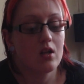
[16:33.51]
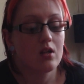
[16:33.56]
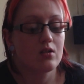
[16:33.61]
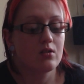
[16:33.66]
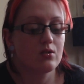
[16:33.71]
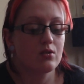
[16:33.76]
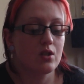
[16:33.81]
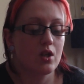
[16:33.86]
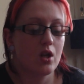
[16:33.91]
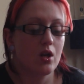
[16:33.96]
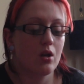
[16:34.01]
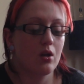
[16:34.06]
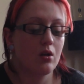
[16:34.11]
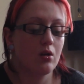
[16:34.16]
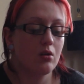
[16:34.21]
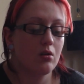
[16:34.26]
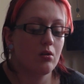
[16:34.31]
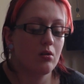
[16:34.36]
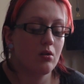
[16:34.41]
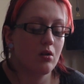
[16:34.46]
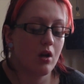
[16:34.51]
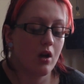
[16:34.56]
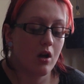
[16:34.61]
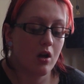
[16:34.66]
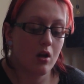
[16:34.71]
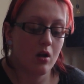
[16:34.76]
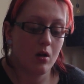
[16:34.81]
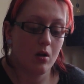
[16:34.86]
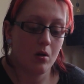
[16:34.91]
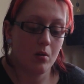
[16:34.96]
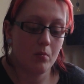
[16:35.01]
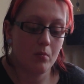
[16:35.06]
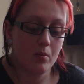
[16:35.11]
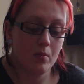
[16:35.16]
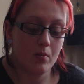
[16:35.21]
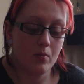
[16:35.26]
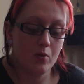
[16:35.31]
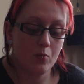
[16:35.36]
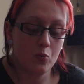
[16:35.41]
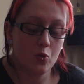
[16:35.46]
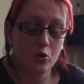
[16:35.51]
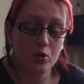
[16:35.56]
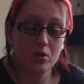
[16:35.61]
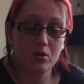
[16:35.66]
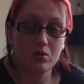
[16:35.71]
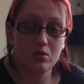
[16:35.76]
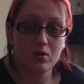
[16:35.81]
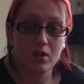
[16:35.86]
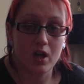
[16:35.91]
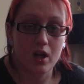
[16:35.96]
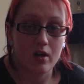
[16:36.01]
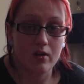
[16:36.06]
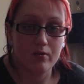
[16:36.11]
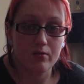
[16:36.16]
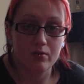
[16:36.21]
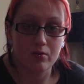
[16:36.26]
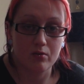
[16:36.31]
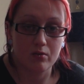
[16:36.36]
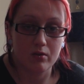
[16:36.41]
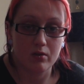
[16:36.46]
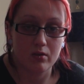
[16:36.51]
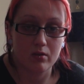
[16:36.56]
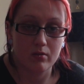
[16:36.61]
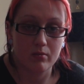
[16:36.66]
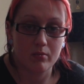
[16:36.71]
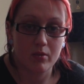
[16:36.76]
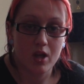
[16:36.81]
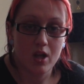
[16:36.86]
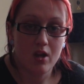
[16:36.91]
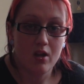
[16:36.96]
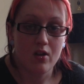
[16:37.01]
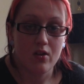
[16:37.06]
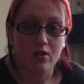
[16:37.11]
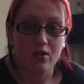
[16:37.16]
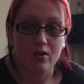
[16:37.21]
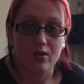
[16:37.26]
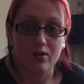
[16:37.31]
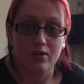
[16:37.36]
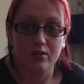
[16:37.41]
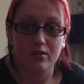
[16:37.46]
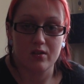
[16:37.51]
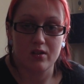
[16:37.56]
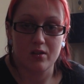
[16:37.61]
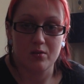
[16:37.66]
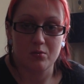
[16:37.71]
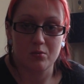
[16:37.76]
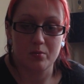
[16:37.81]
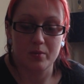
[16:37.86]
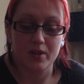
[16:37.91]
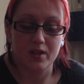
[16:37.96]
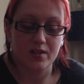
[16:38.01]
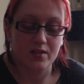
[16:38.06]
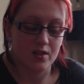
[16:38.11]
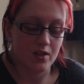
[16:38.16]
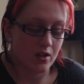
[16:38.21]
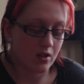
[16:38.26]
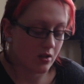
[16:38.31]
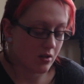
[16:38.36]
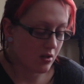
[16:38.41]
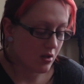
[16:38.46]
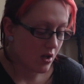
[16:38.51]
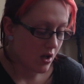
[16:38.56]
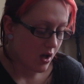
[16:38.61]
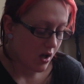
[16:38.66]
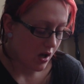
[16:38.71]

So the more you look after them, the kinder they will be to you.